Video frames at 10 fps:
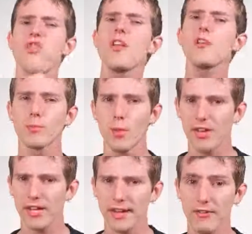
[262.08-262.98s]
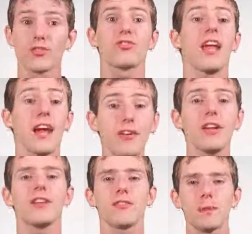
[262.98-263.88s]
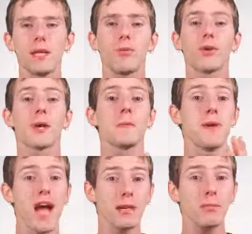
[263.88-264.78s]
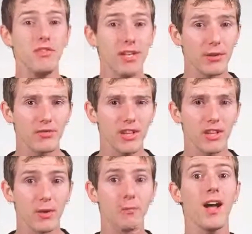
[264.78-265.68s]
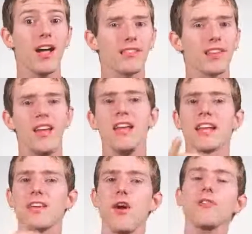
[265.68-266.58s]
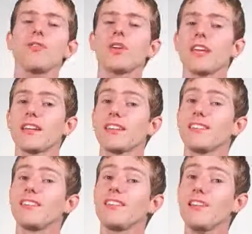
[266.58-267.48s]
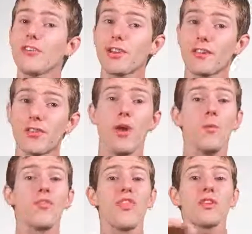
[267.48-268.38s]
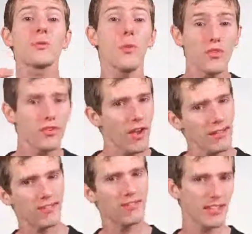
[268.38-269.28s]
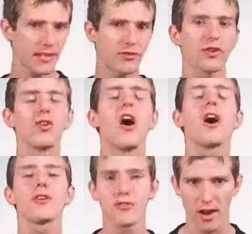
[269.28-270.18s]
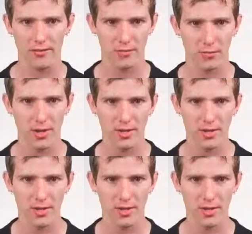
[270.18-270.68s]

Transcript: Thunderbolt connectors carry a DisplayPort compatible video signal, but can also connect in series with Thunderbolt devices like external hard drives and